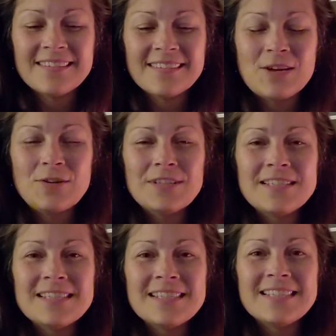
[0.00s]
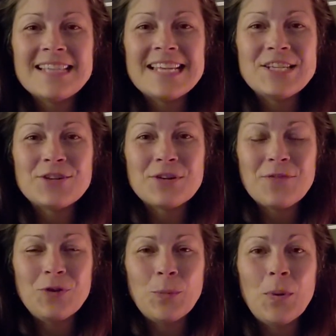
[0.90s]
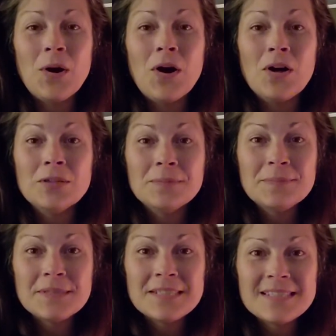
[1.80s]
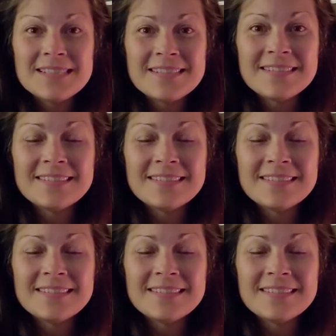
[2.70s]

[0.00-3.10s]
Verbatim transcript: Notice the center of your palms.